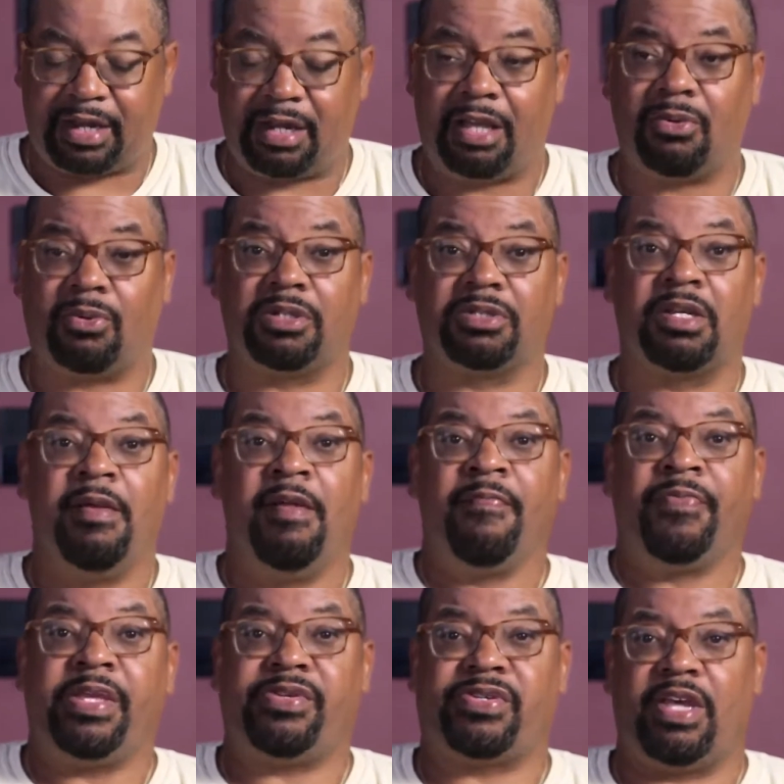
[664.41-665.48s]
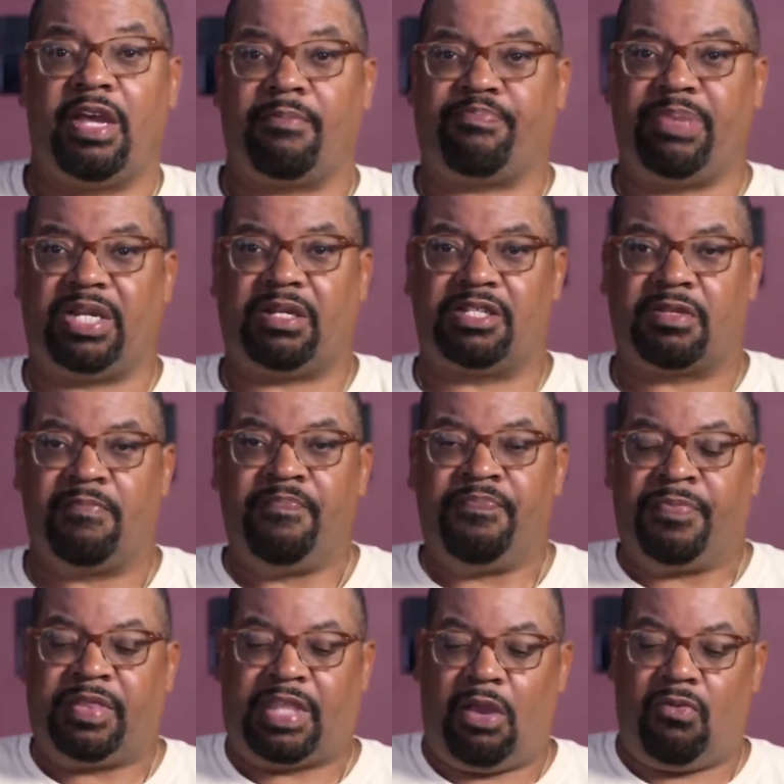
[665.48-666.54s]
In other words, he's saying, because
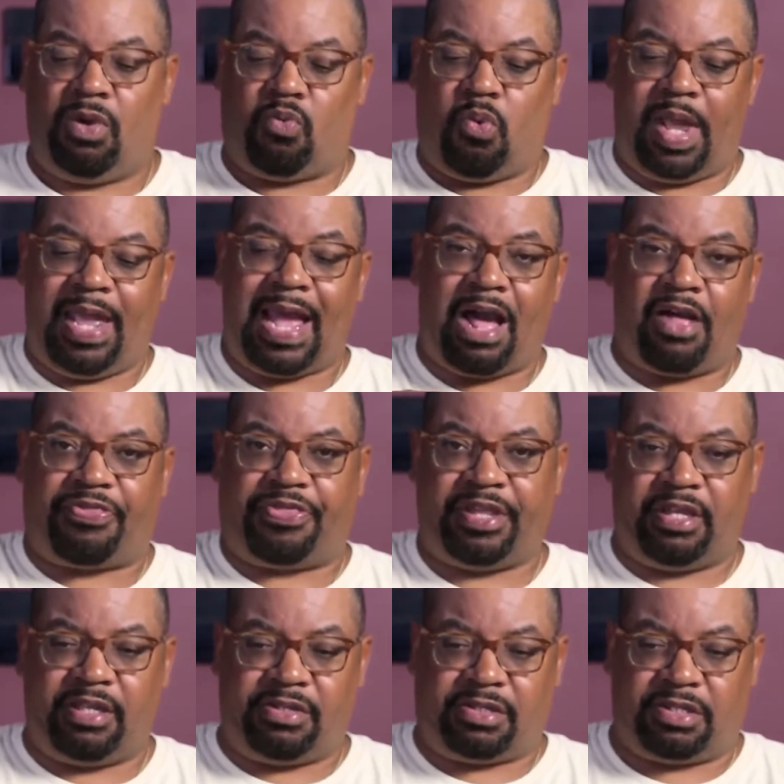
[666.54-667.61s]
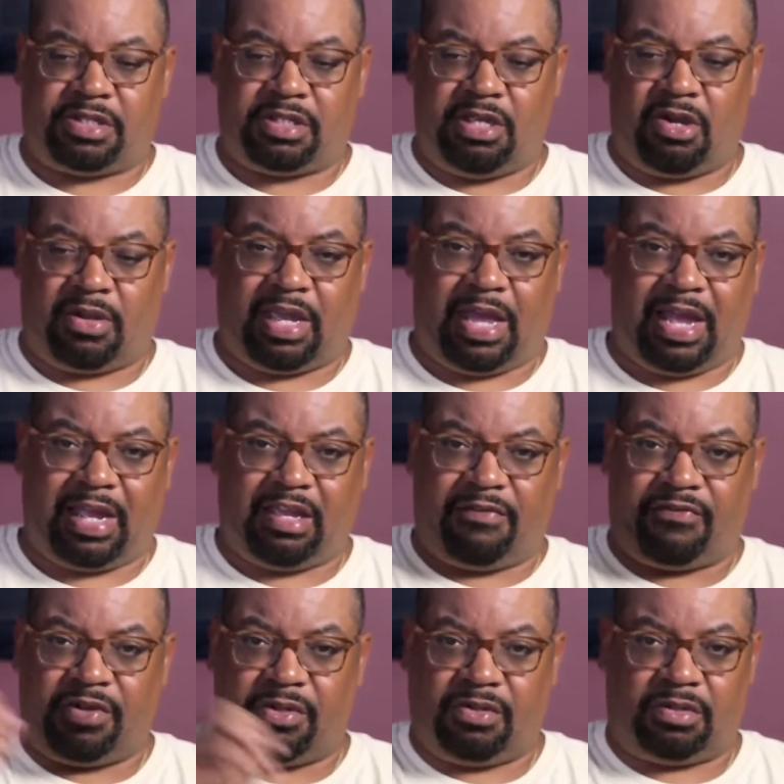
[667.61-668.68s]
they would weigh out things to see, okay, I
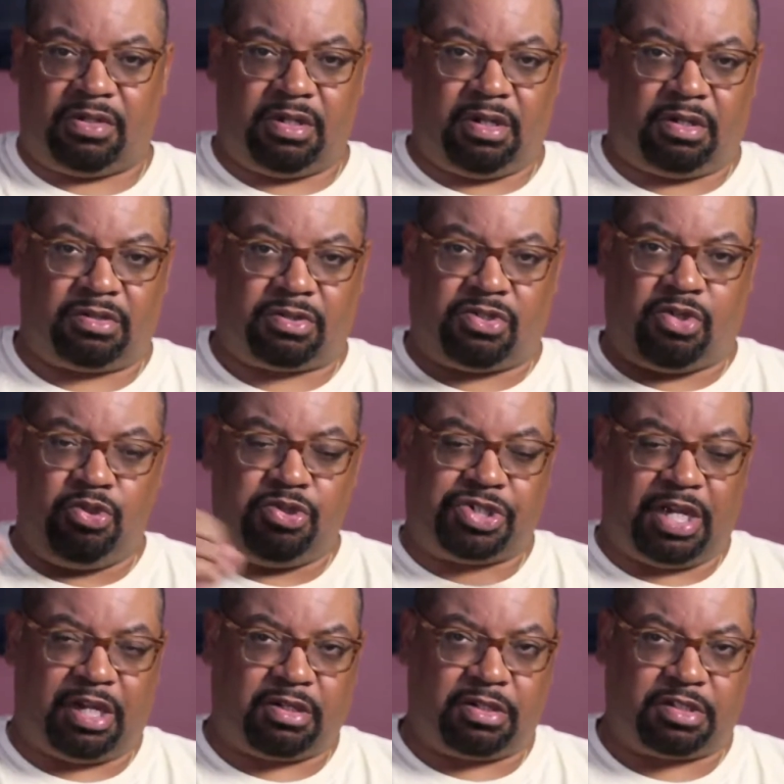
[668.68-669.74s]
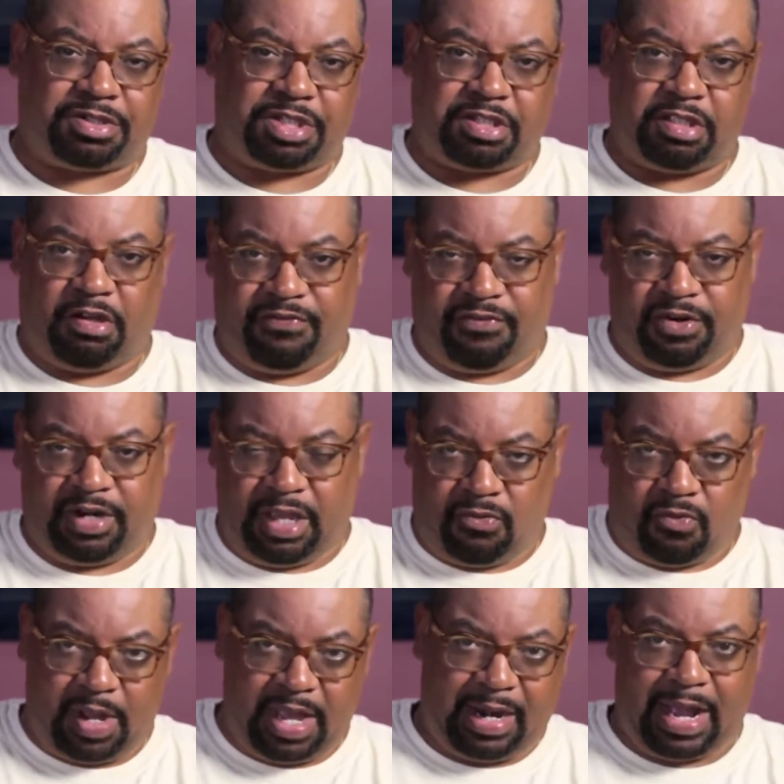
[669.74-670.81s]
give you, 2 shekels of silver, and they'd
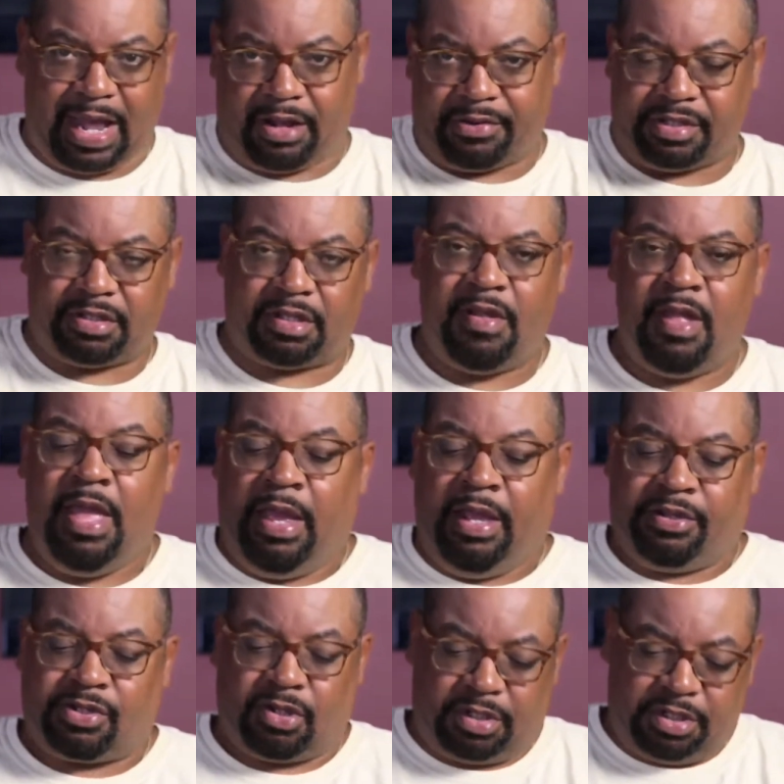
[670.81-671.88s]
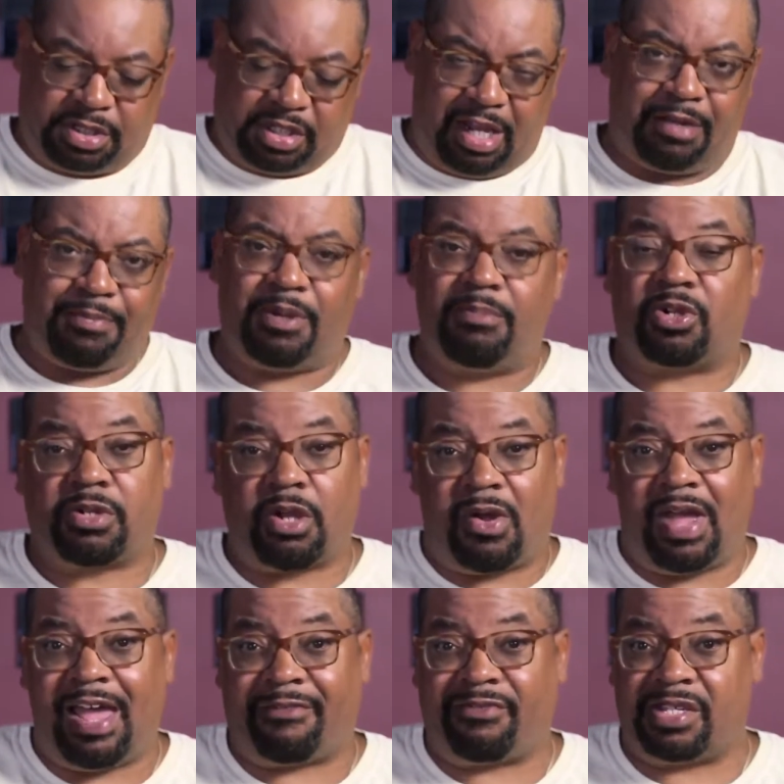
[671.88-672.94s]
weigh it out. And so he's telling people,
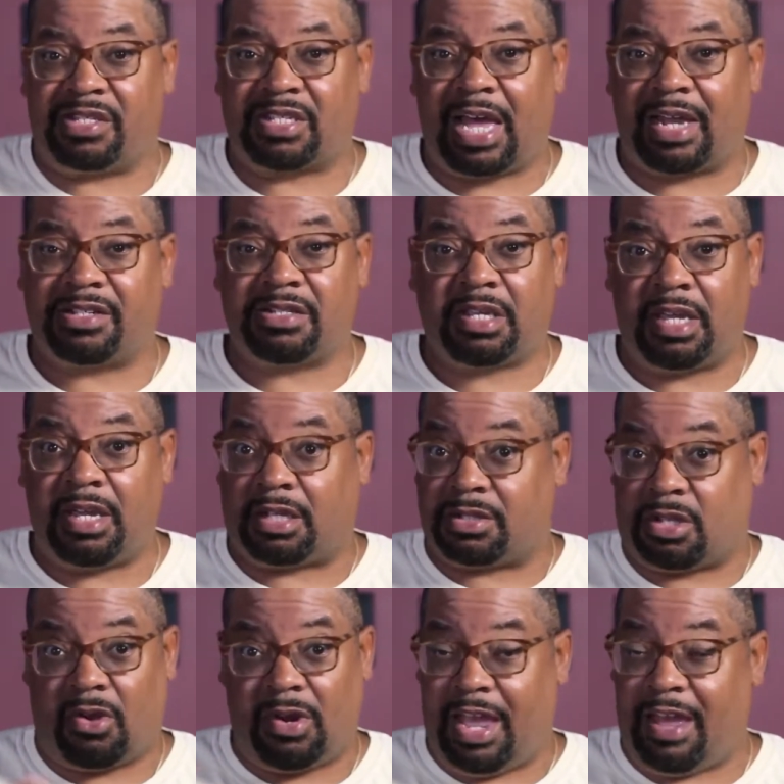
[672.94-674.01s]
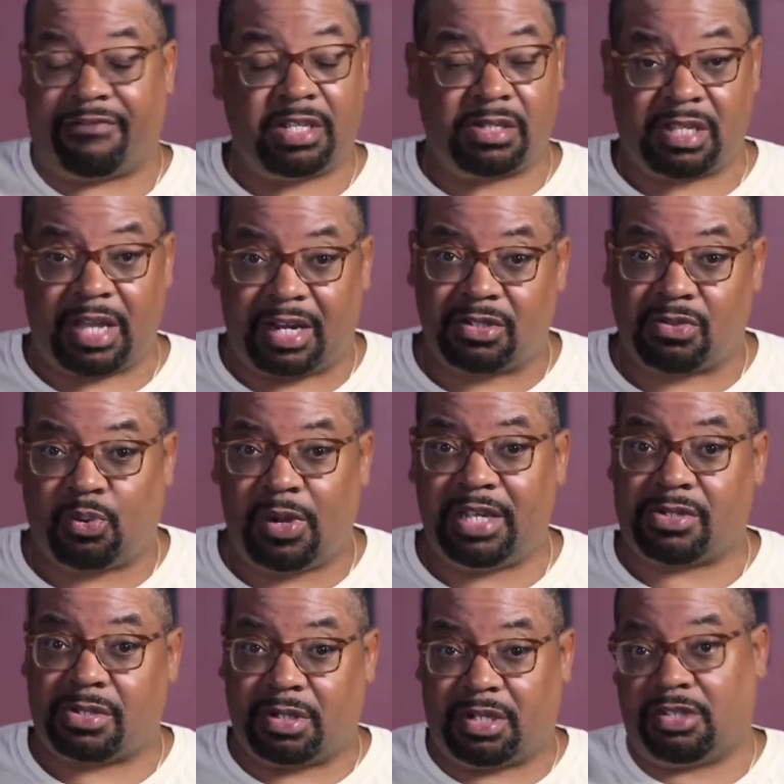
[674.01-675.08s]
don't have dishonest scales, don't have dishonest
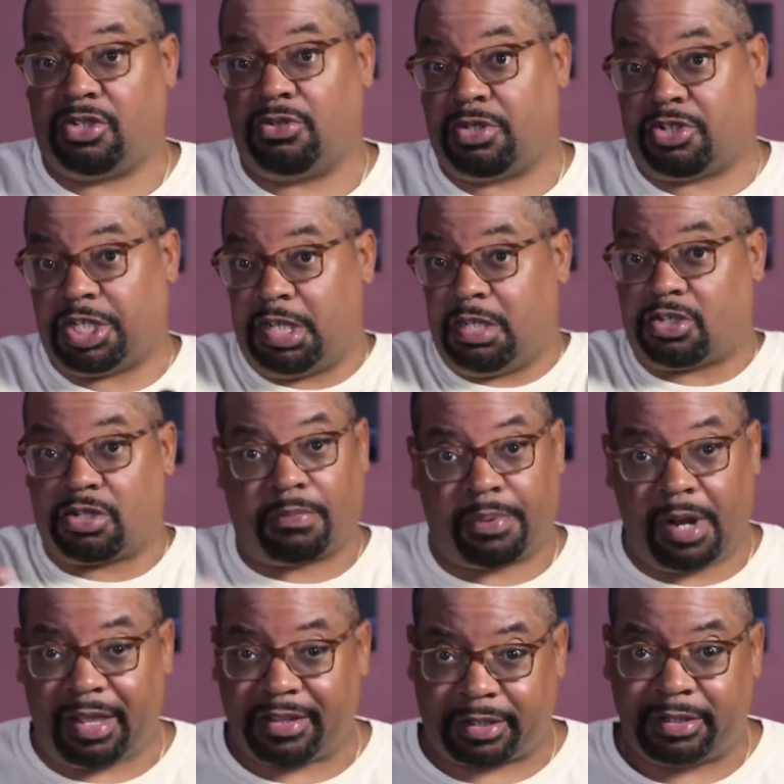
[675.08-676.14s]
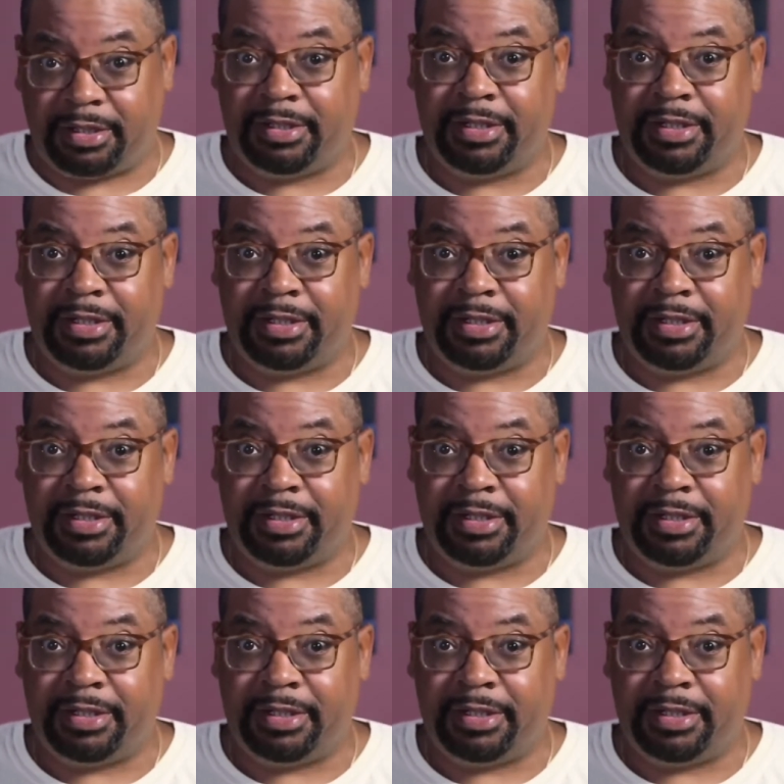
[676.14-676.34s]
weights, so that you cheat your brother.